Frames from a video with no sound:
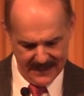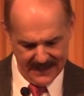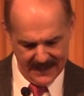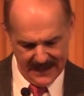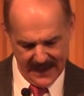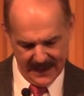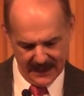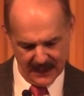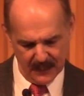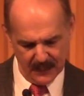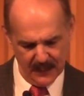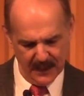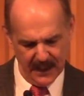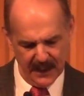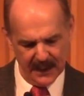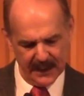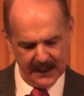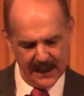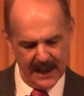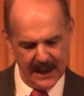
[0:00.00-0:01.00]
and
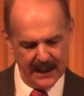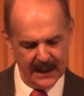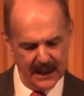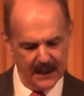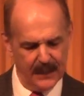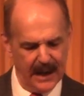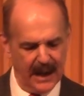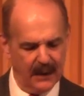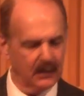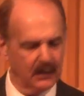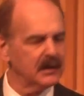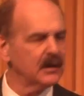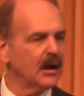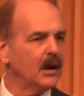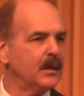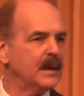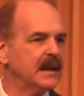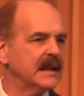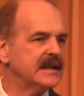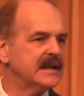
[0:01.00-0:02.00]
communicating about
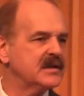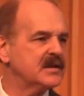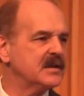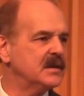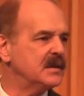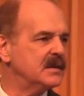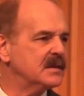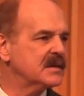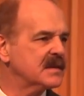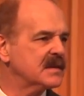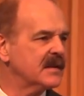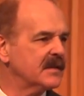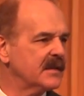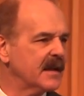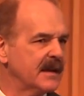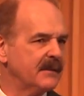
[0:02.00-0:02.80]
global issues that